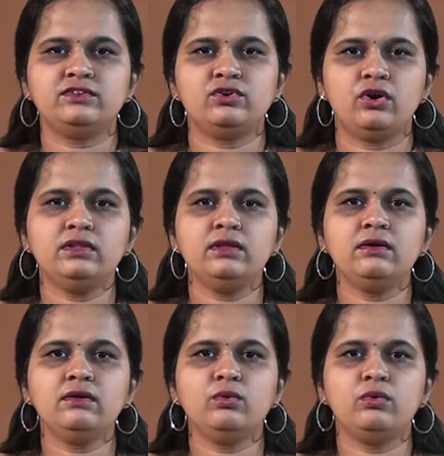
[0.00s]
is not
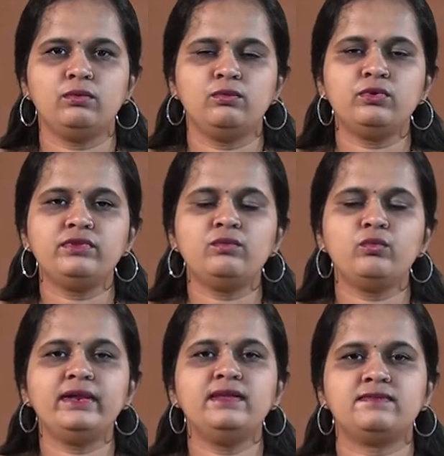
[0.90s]
the more than
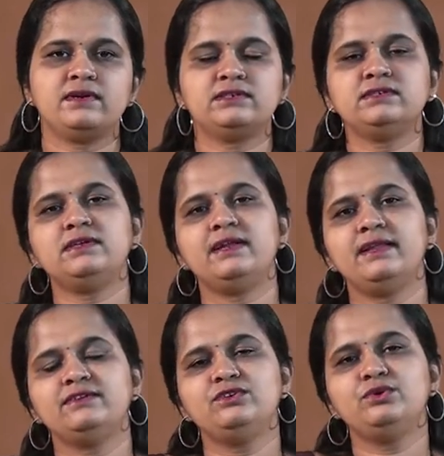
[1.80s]
one instructions that
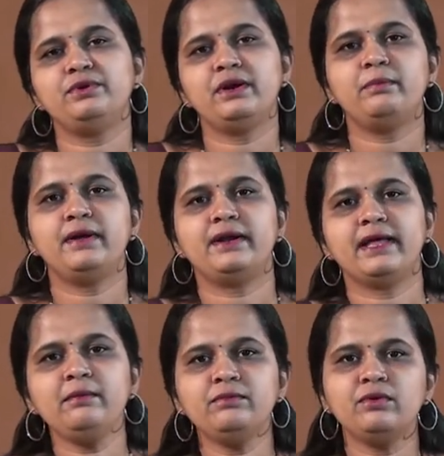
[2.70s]
are executed per
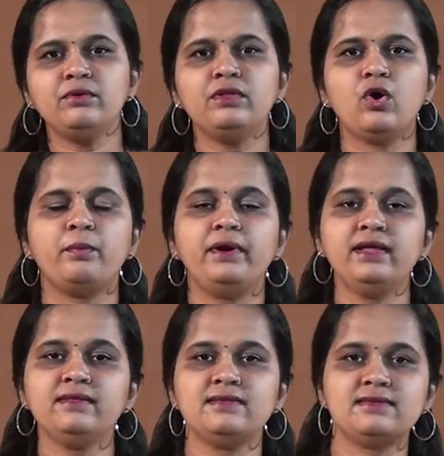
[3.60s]
time. So, the
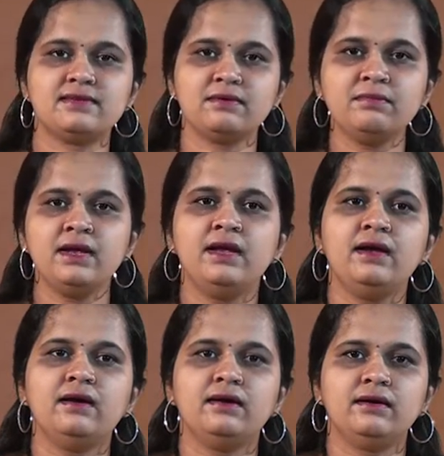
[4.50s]
operating system
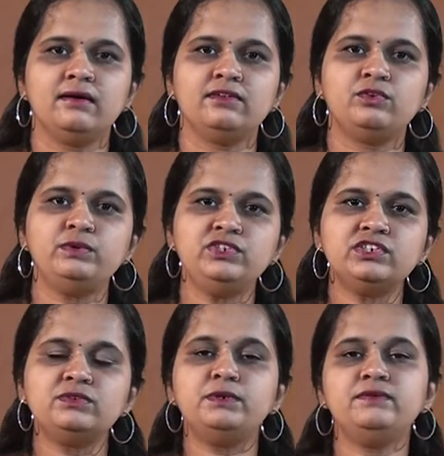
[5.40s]
uh,
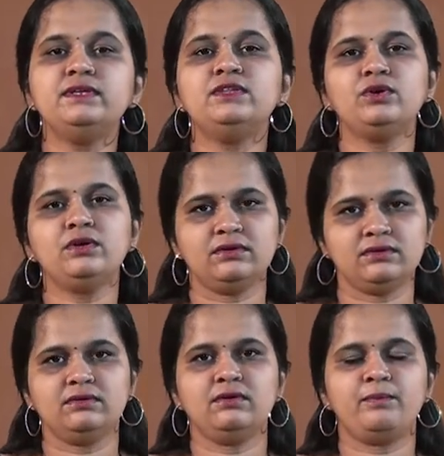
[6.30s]
switches between the
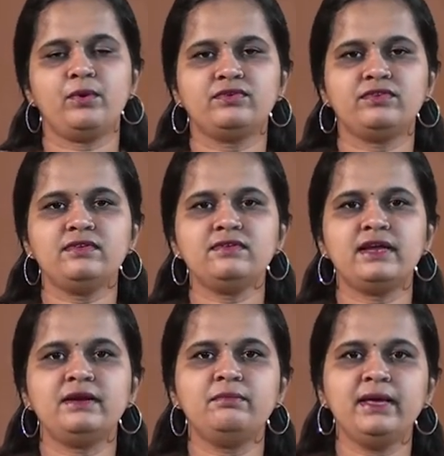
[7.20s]
processes
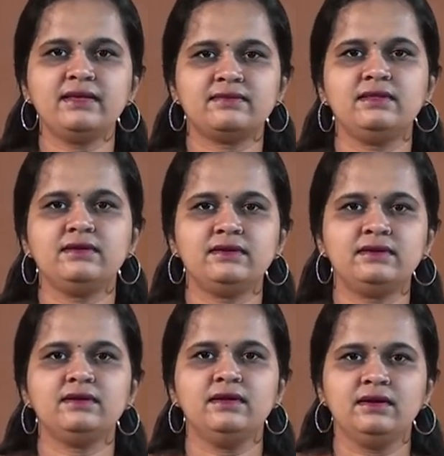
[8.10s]
and makes
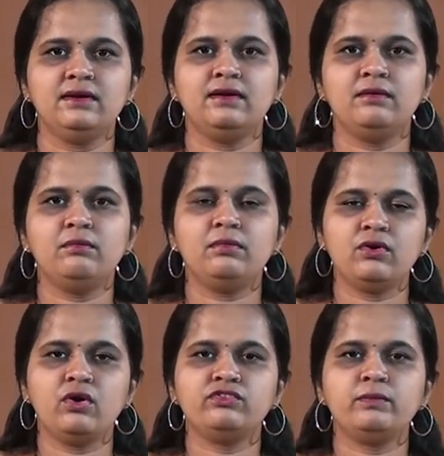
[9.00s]
the uh,
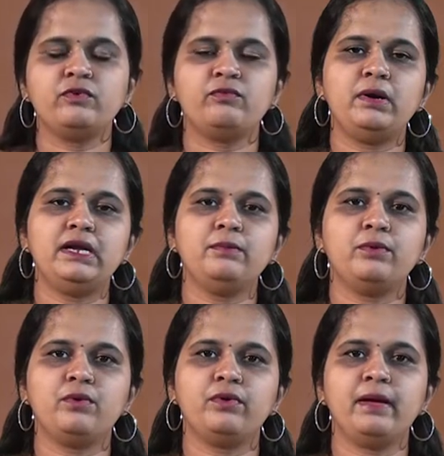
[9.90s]
concept of
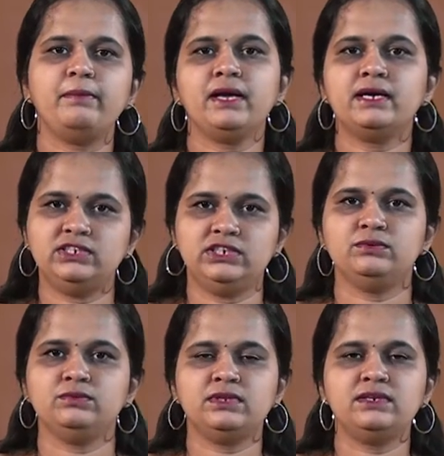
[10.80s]
multi-programming
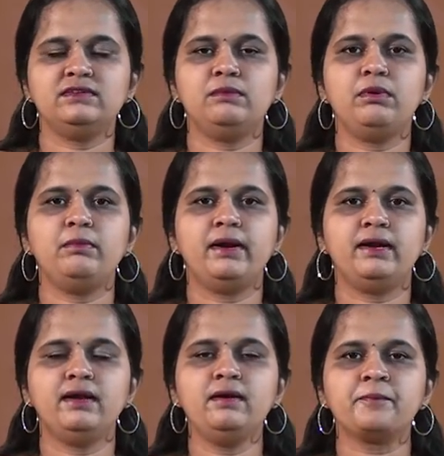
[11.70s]
achieve that is
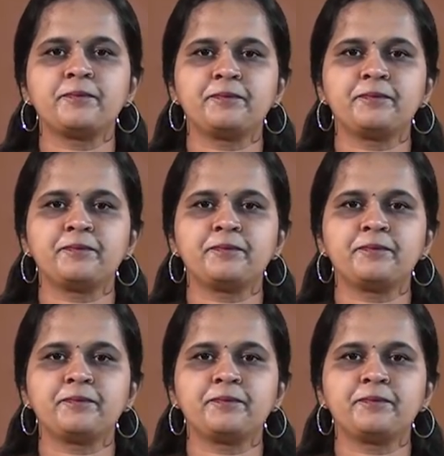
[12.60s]
implemented.